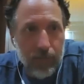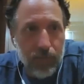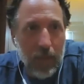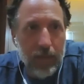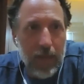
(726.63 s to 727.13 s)

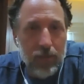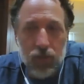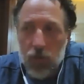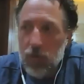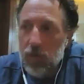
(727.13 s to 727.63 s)
That's
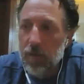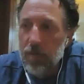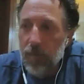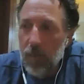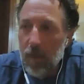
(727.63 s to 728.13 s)
just
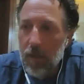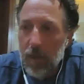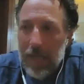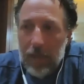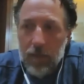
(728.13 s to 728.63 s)

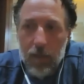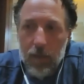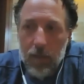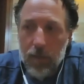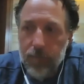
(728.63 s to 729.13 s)
it.
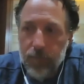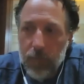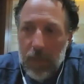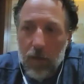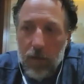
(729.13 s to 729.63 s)

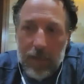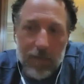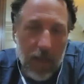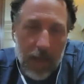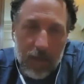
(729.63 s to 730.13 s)
It's
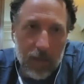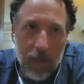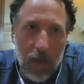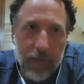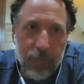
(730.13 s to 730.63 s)
like
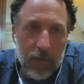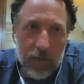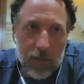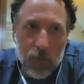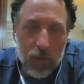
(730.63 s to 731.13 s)
I felt
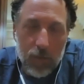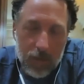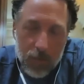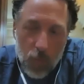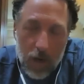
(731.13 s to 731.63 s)
this.
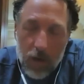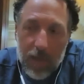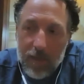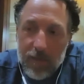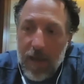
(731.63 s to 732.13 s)
It's where the
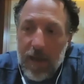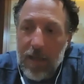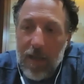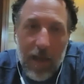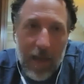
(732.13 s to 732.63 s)

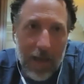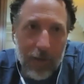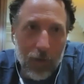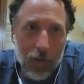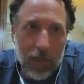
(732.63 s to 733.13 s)
anxiety I had
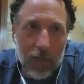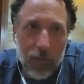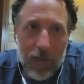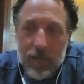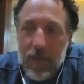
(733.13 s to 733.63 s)
early in the
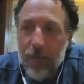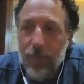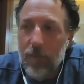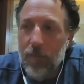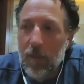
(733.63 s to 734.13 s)
race came
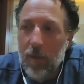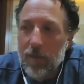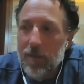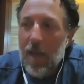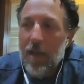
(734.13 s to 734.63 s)
from.
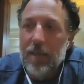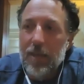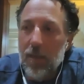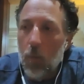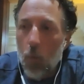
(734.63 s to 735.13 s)
The idea
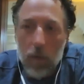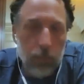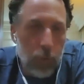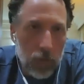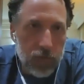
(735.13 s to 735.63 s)
that one
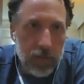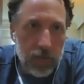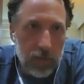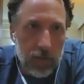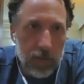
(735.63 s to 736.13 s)

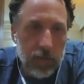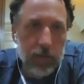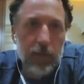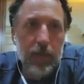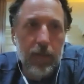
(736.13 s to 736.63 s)
person
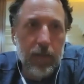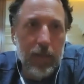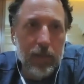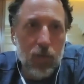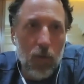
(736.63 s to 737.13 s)

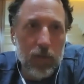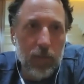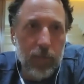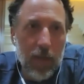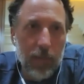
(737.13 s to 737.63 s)
is going to
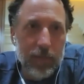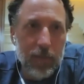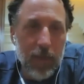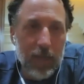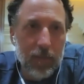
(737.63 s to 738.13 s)
be able to
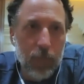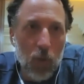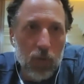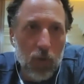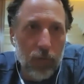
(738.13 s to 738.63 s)
make the
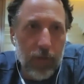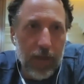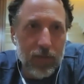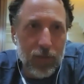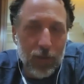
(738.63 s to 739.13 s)
boat go
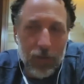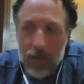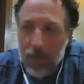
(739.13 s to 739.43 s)
faster